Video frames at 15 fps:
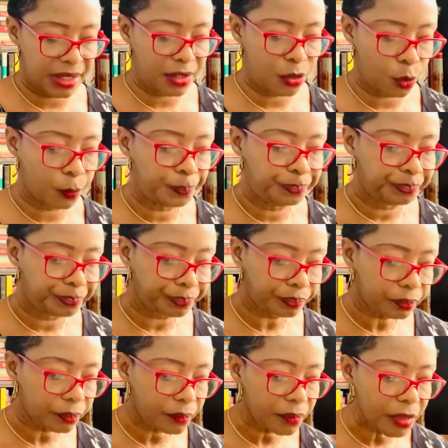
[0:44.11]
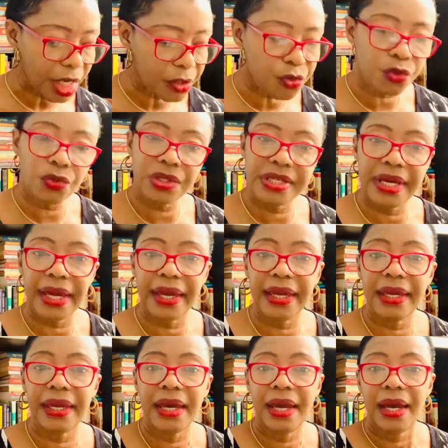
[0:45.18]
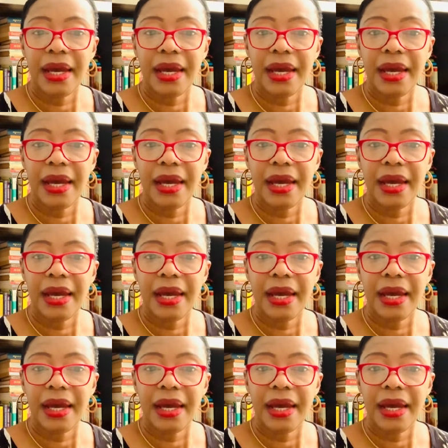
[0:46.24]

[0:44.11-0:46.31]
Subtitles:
So today